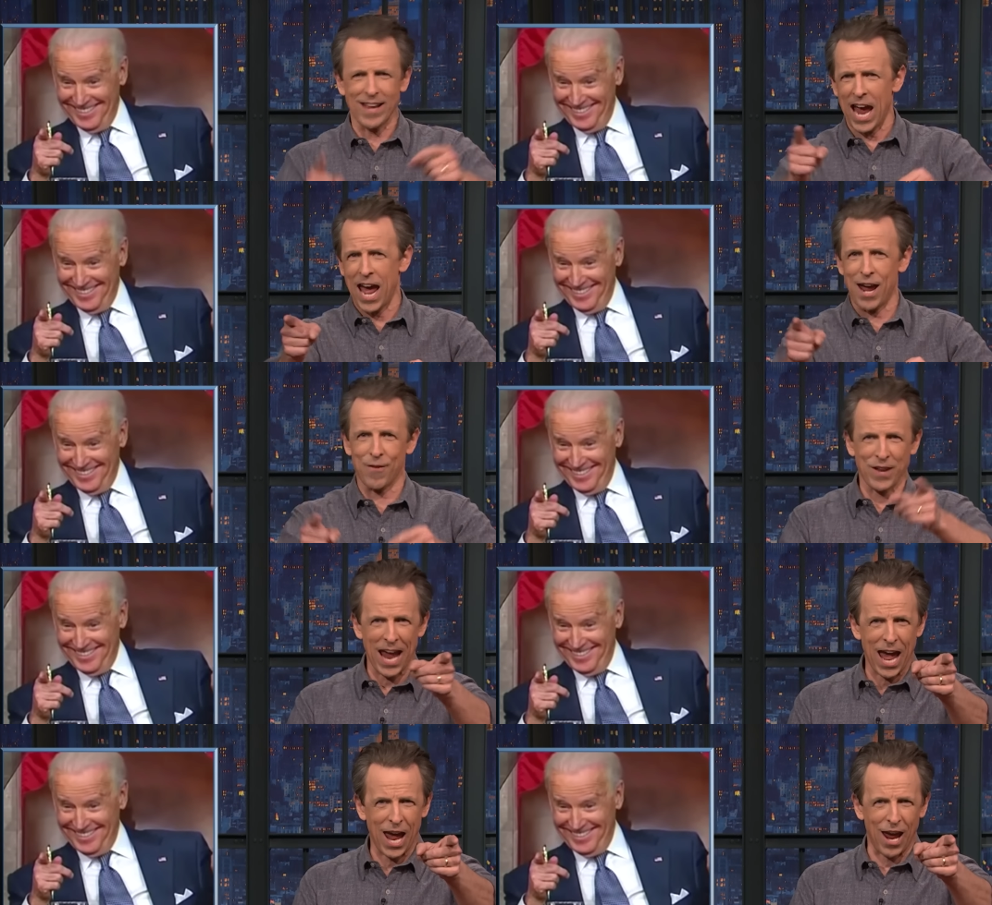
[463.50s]

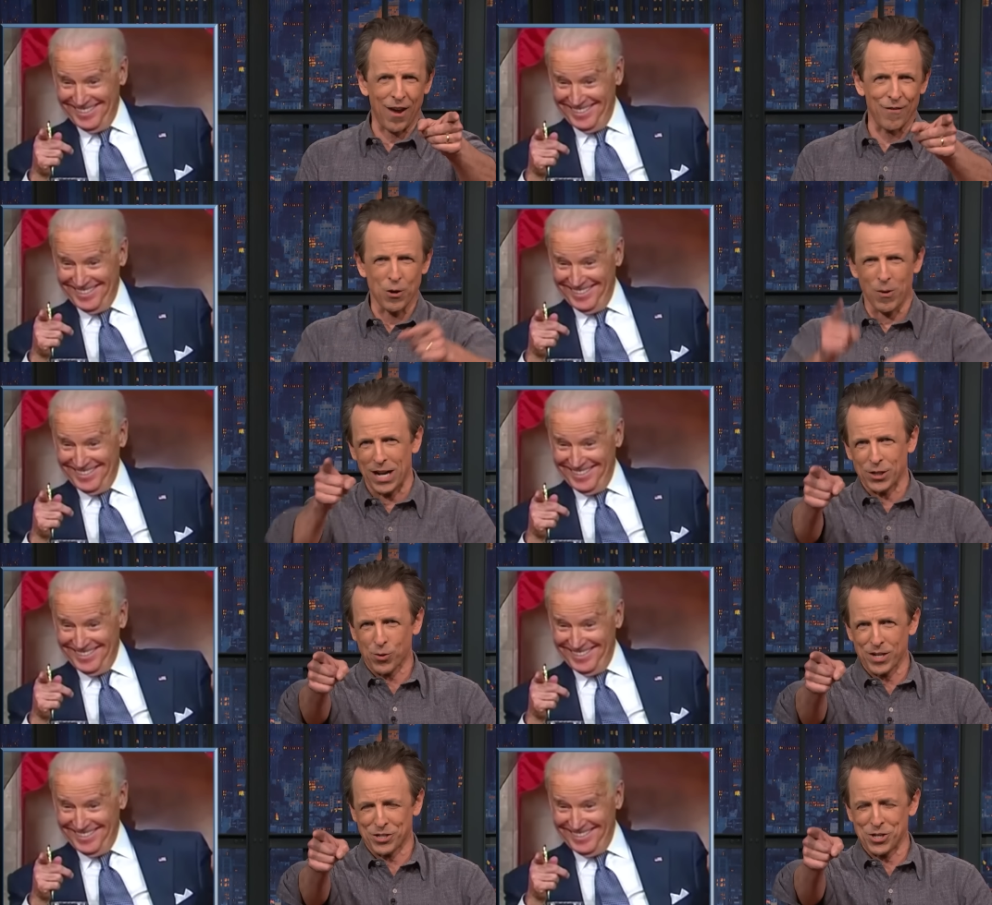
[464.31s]
Speaker 1: Dave. You want a
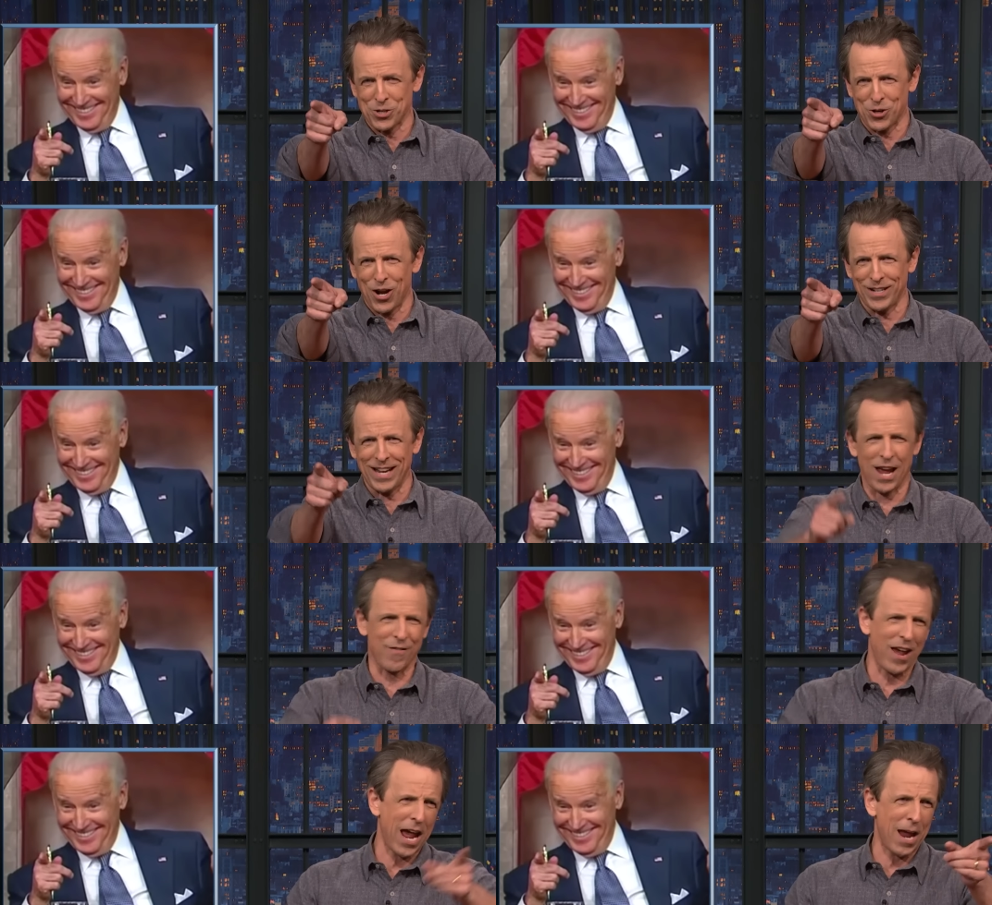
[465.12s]
twisty straw,
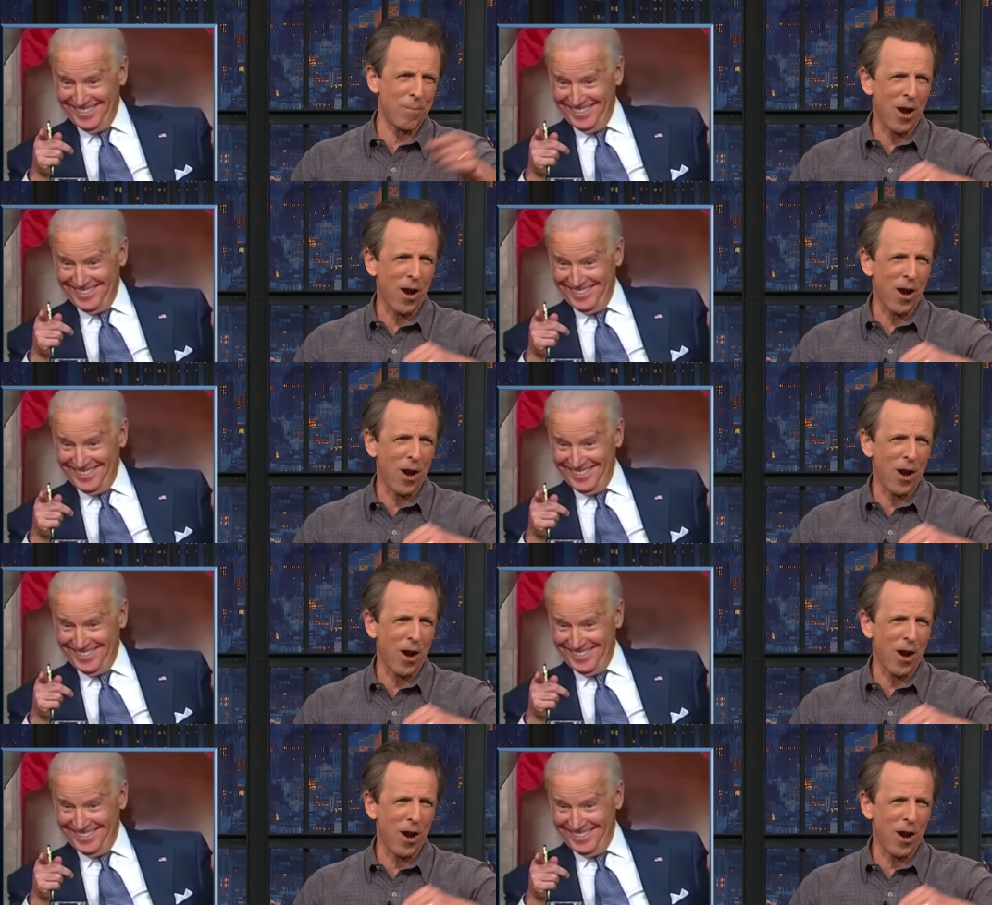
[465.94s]
Dave? Hey,